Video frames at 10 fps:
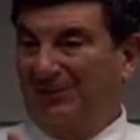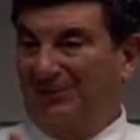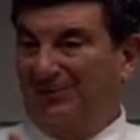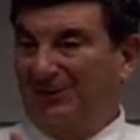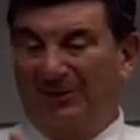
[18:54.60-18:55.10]

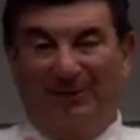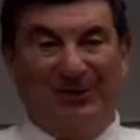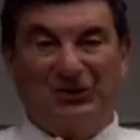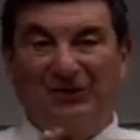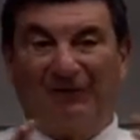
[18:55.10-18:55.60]
some of the
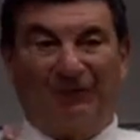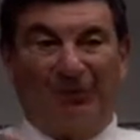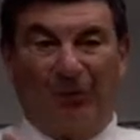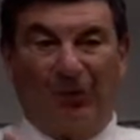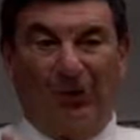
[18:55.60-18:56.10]
best chefs around
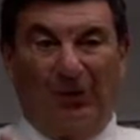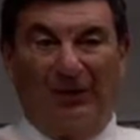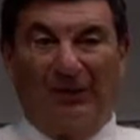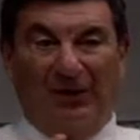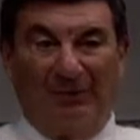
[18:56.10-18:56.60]
the world
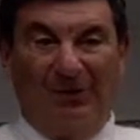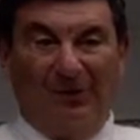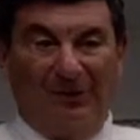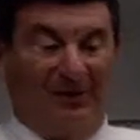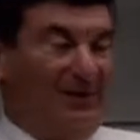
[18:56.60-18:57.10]
love to come
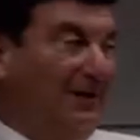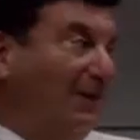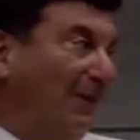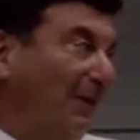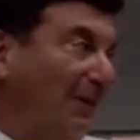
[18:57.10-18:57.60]
here.
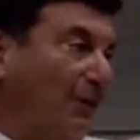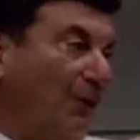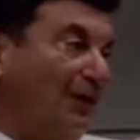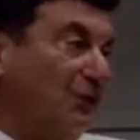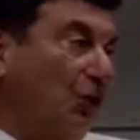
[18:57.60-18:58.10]
We have the
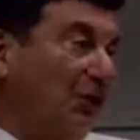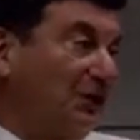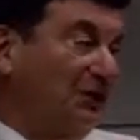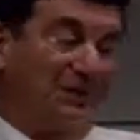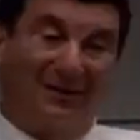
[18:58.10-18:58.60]
greatest
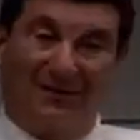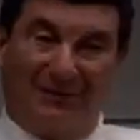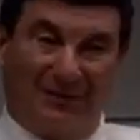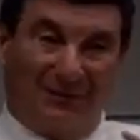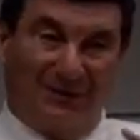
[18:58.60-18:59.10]
artists,
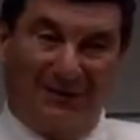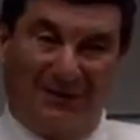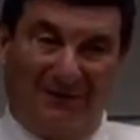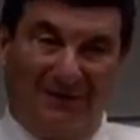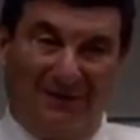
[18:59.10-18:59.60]

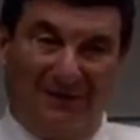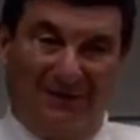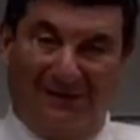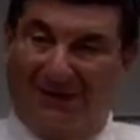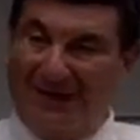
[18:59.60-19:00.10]
creativity
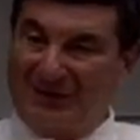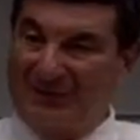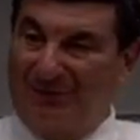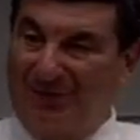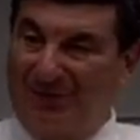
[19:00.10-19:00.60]
likes
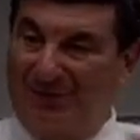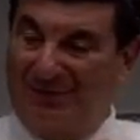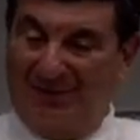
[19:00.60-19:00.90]
to be here.